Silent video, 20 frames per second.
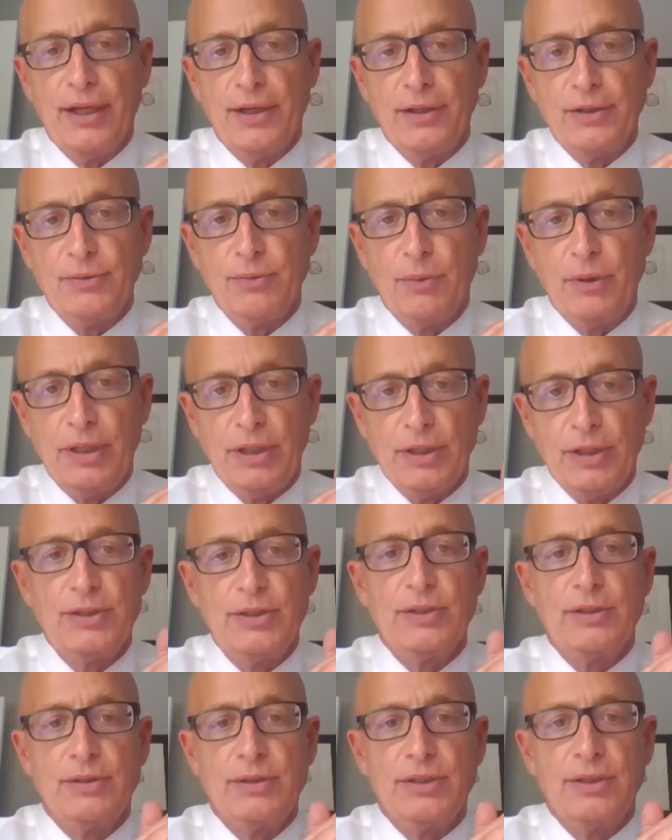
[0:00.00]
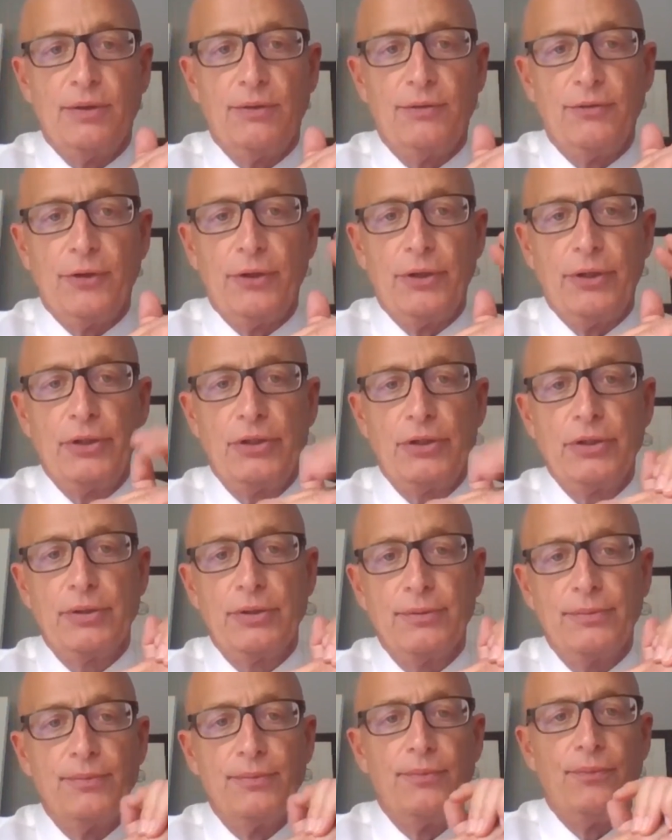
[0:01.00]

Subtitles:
house when it's still furnished.